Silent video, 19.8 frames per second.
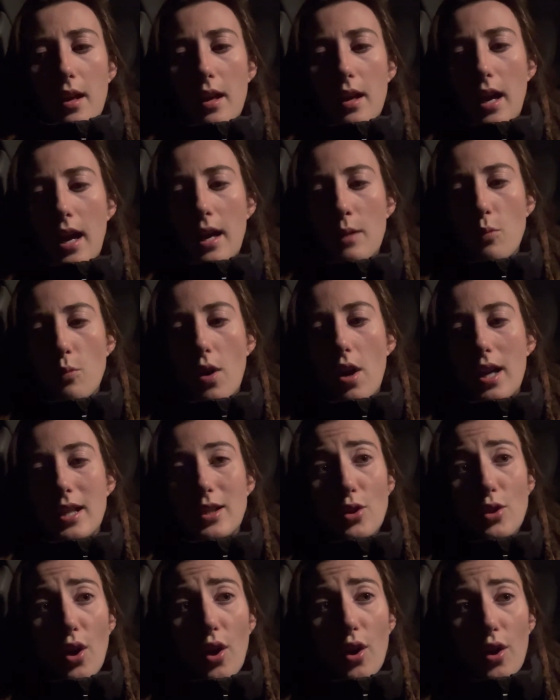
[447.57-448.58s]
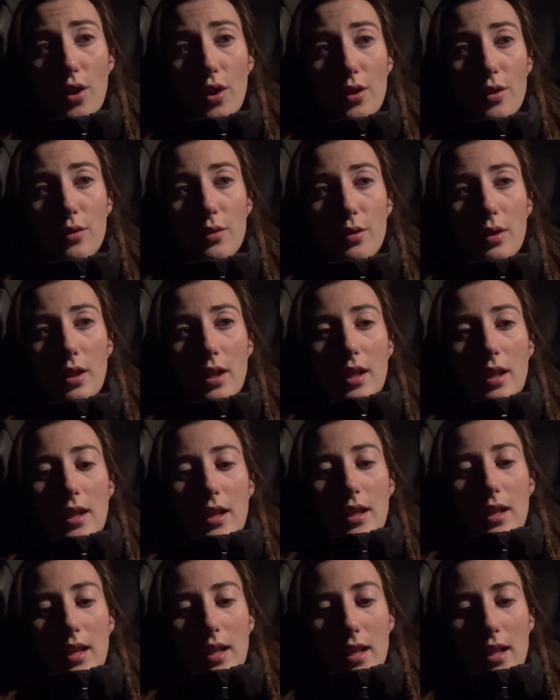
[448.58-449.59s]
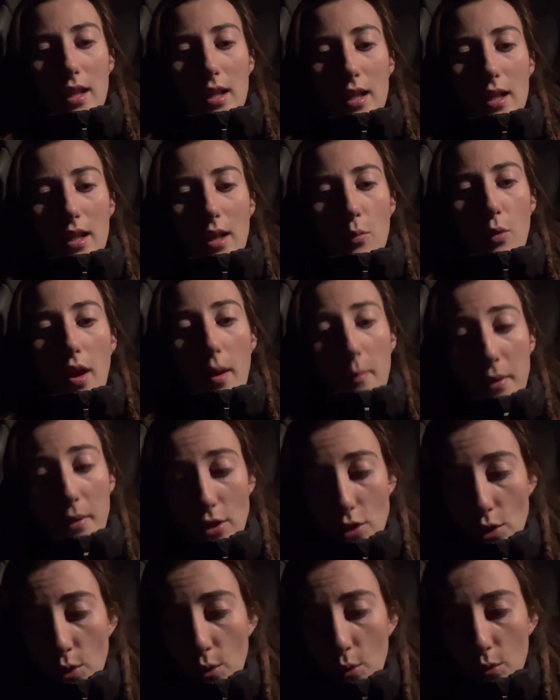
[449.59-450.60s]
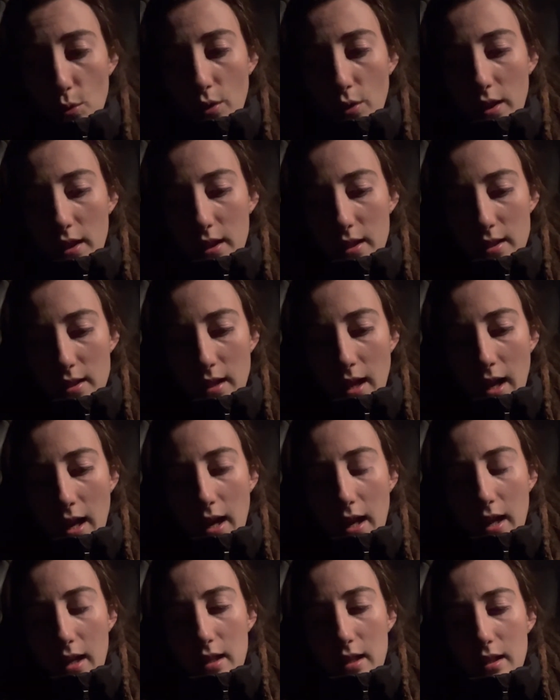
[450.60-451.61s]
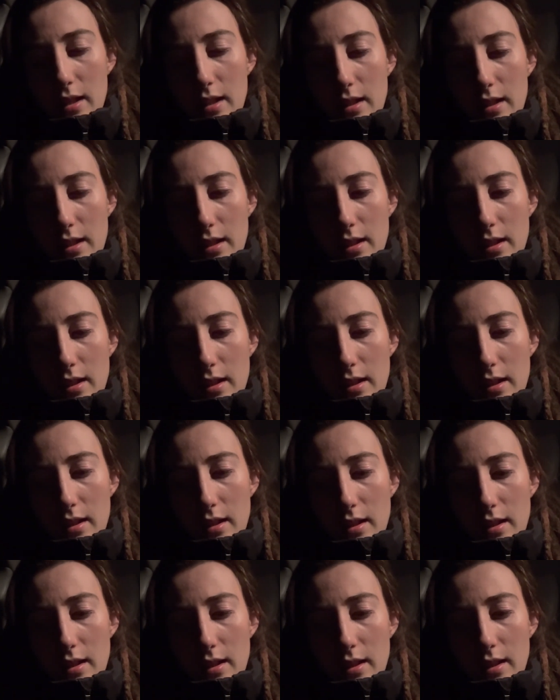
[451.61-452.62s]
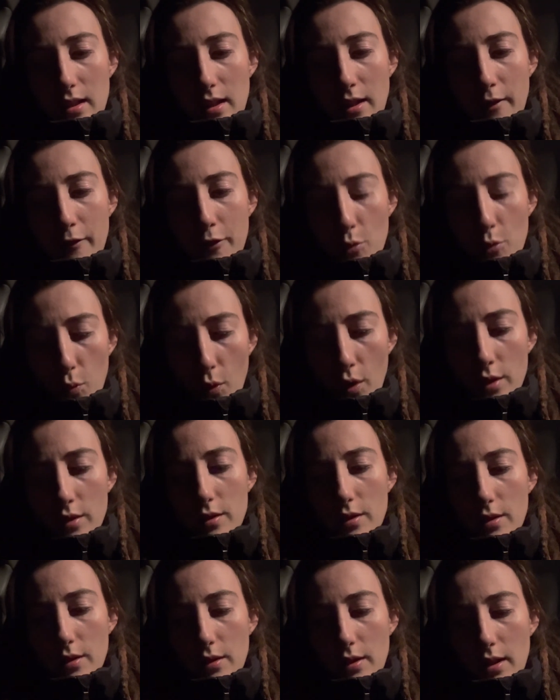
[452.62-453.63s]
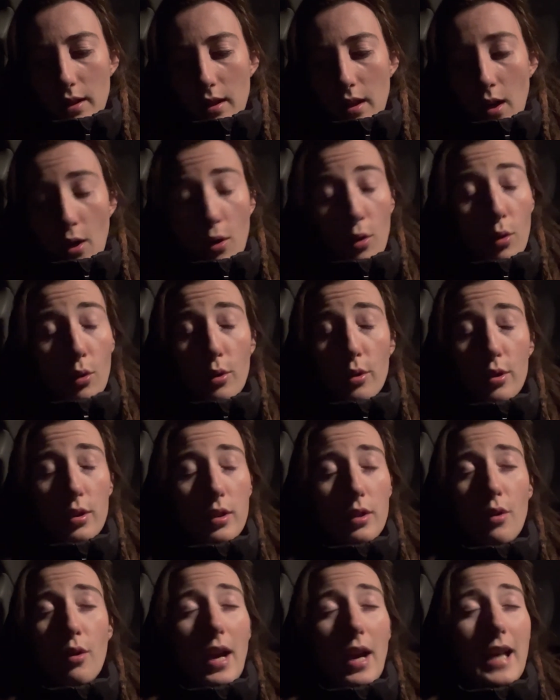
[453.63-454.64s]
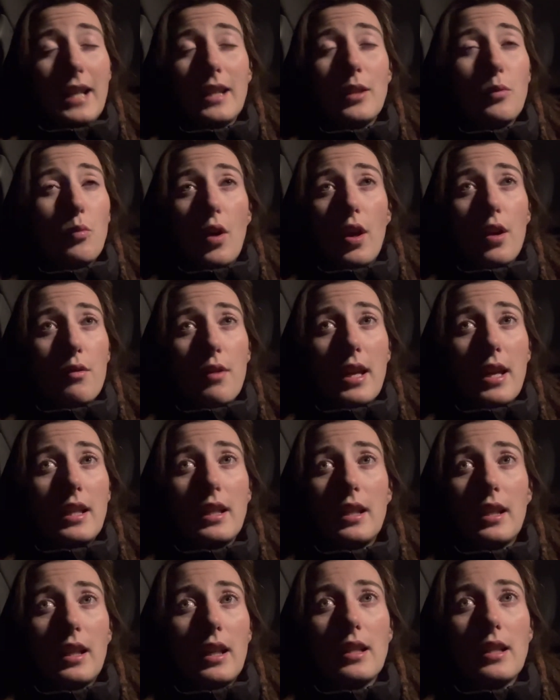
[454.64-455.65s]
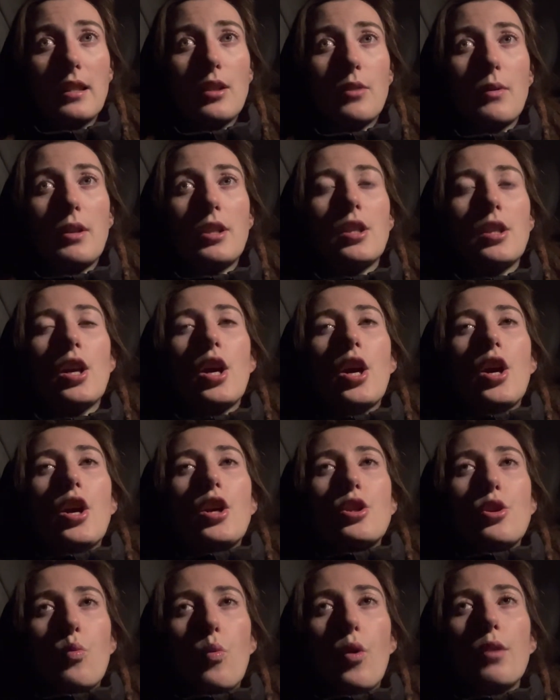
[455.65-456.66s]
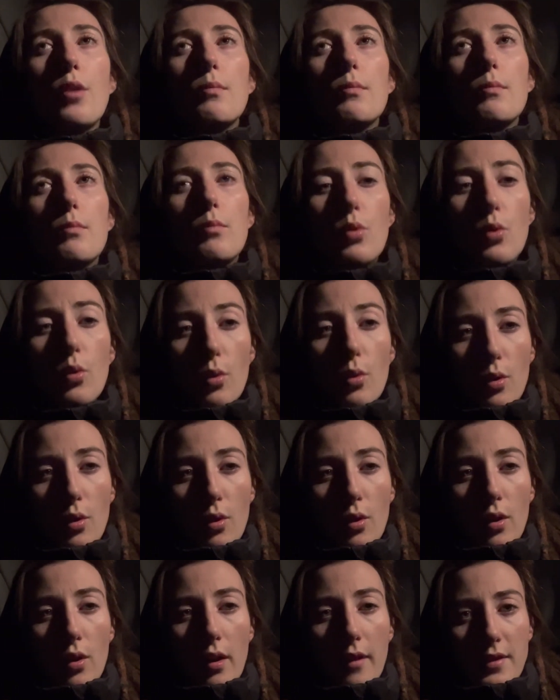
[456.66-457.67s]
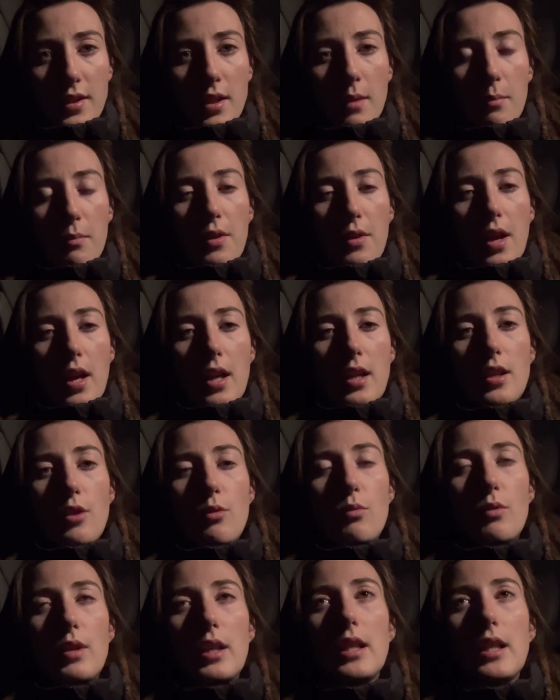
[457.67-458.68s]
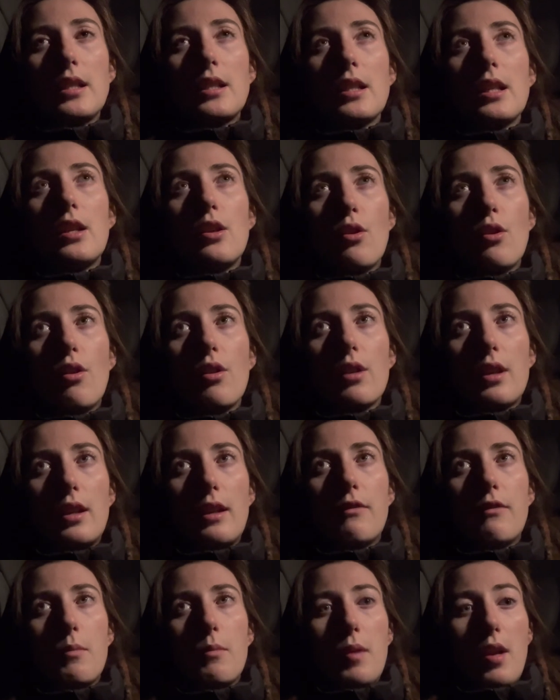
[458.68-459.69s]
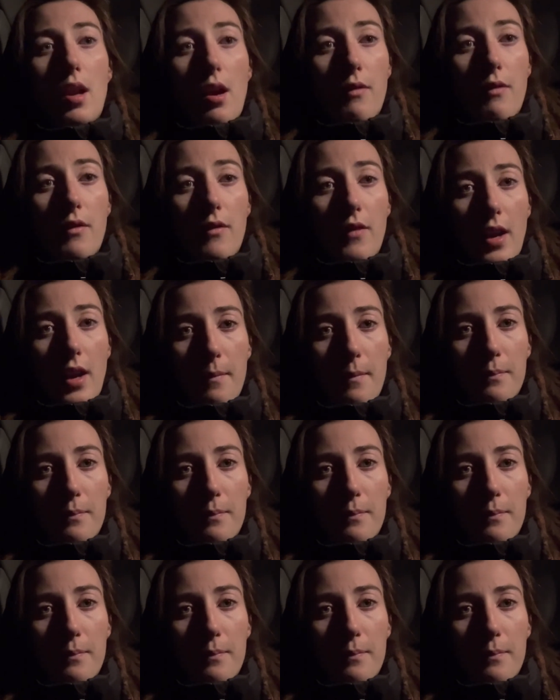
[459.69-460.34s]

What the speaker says: what I know, what I've been taught, is that if you want a horse or anyone or anything, any situation, to want more of something, you need to not give them enough of it.